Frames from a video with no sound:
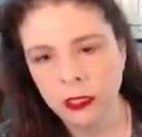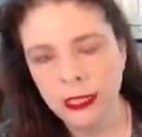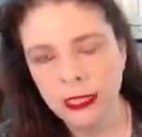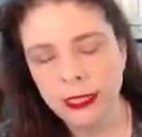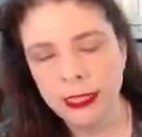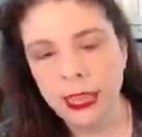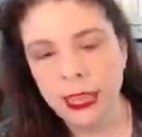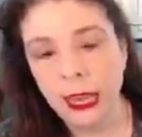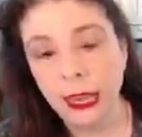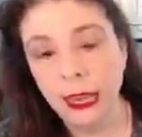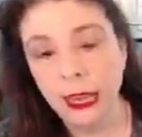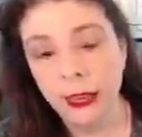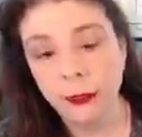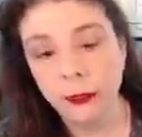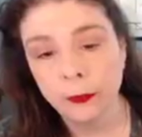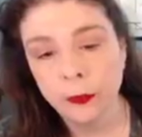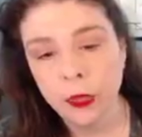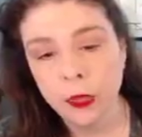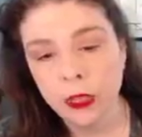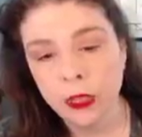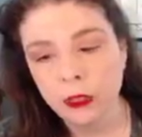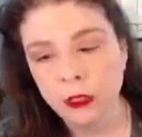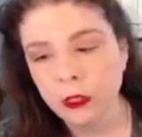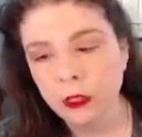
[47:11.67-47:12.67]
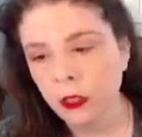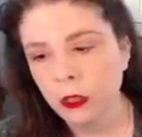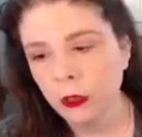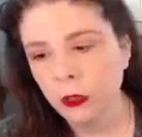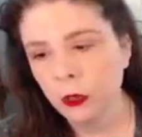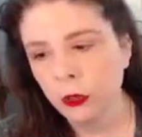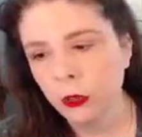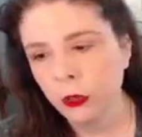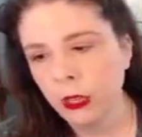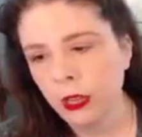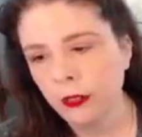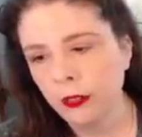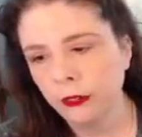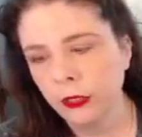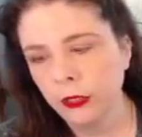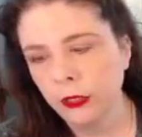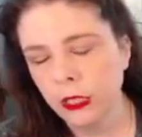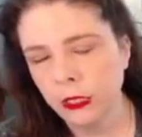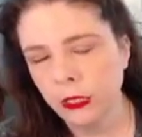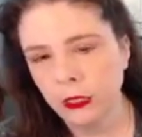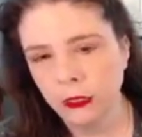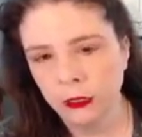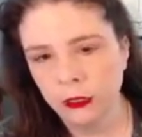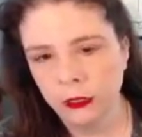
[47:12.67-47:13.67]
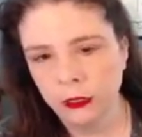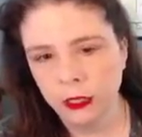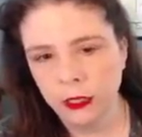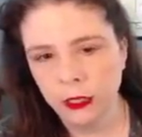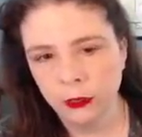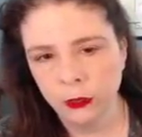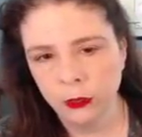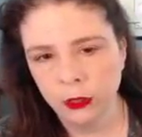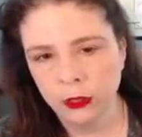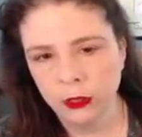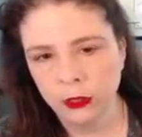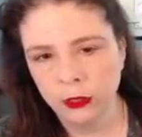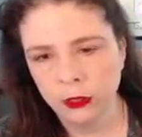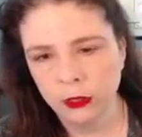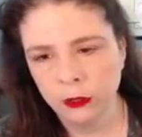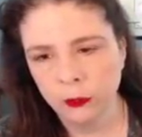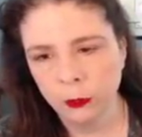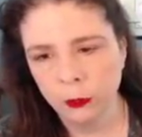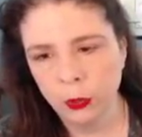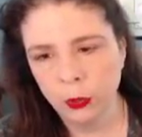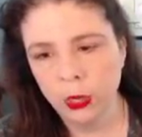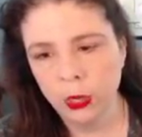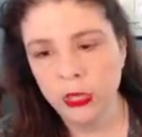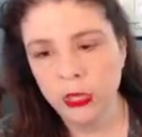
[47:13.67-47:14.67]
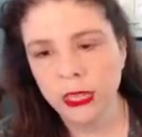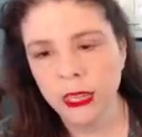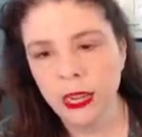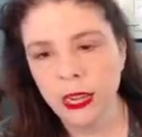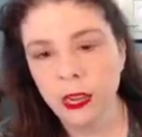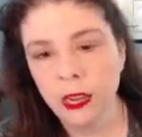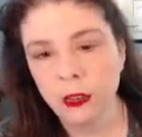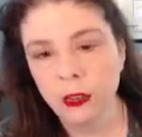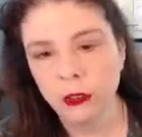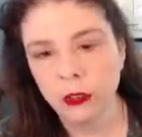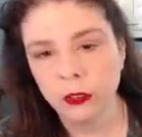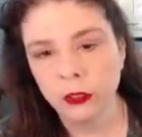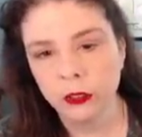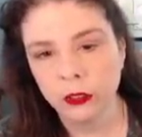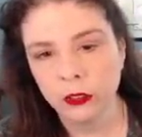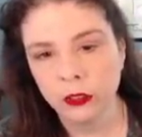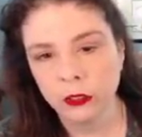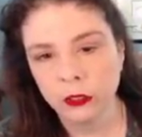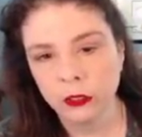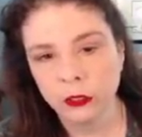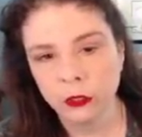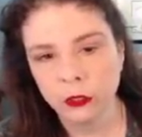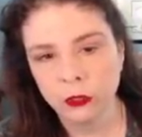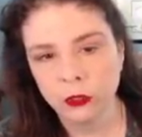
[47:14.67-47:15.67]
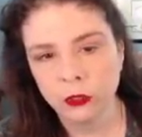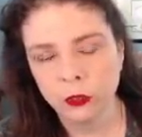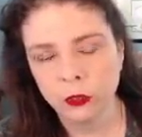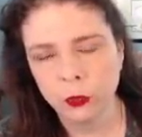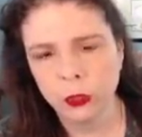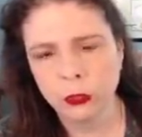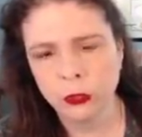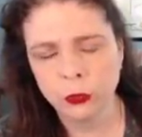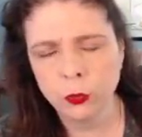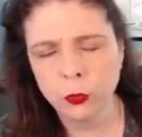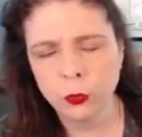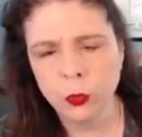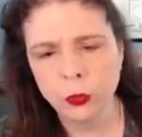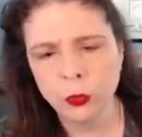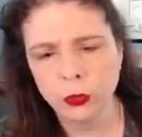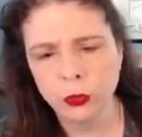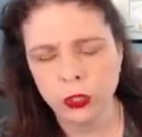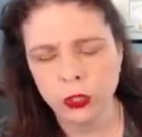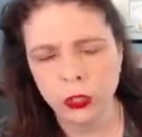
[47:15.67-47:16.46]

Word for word: Yeah, so Caffeinated and I were pointing out on the, well, it's mostly